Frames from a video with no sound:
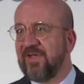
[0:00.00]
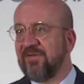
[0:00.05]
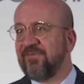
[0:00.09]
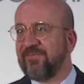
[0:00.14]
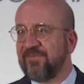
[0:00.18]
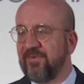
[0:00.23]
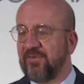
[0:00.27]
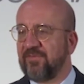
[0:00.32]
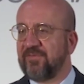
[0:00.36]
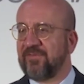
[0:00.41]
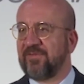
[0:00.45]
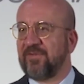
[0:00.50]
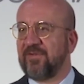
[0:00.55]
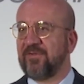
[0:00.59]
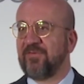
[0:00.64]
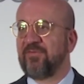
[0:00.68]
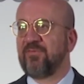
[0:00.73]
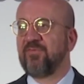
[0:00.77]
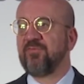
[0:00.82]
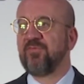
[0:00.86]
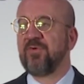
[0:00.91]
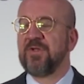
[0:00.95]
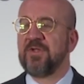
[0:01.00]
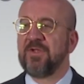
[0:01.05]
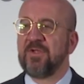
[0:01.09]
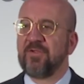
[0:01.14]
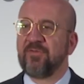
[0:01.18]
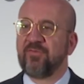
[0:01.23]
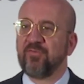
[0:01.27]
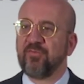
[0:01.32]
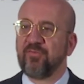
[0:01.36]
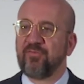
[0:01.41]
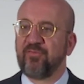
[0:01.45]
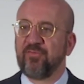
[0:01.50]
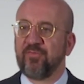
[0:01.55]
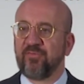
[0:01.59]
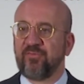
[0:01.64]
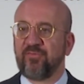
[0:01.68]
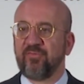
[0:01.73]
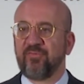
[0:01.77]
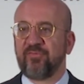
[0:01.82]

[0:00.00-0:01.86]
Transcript: efforts to, to, to,